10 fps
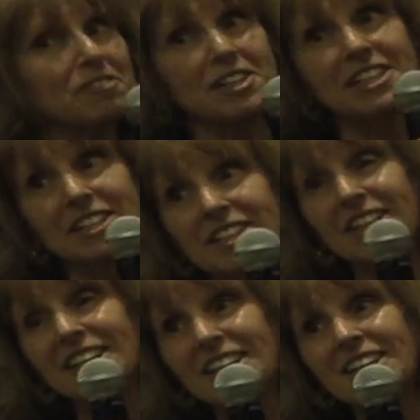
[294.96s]
every
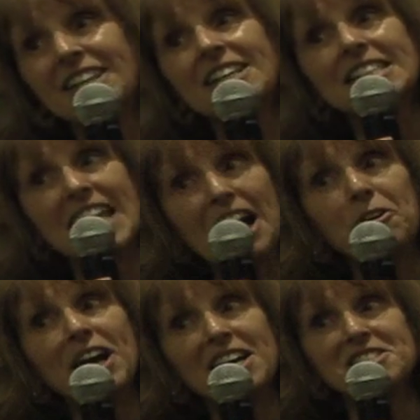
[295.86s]
year,
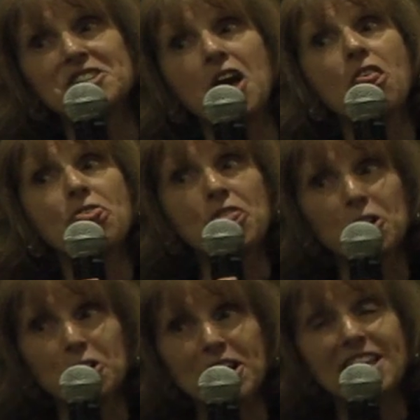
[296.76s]
now has
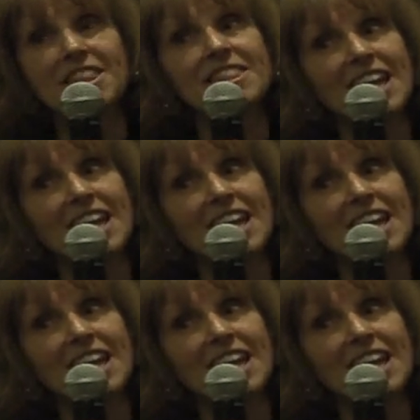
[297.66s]
$30,000.